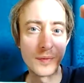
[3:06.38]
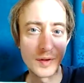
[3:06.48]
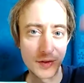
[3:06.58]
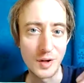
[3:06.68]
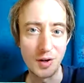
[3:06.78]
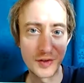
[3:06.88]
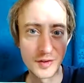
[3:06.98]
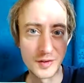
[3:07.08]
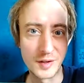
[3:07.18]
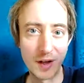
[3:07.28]

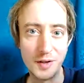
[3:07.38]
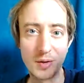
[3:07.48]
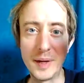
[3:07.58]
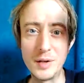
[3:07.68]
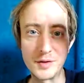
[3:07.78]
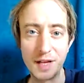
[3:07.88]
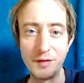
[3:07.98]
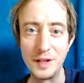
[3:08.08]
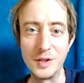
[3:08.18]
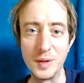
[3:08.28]
sauce, tomato stuff
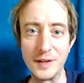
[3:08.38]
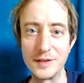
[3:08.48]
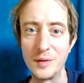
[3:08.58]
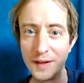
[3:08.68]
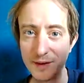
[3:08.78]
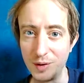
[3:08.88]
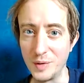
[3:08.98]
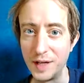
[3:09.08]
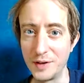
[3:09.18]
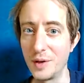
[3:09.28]
into it so that
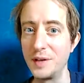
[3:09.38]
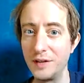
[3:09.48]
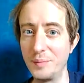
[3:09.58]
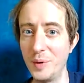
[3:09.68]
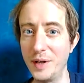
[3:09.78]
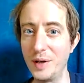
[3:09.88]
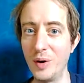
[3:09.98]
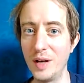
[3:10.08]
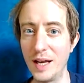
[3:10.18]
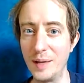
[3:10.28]
you don't have burning
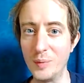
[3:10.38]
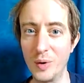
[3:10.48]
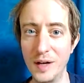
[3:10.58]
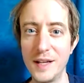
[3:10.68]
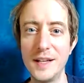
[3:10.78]
oil anymore.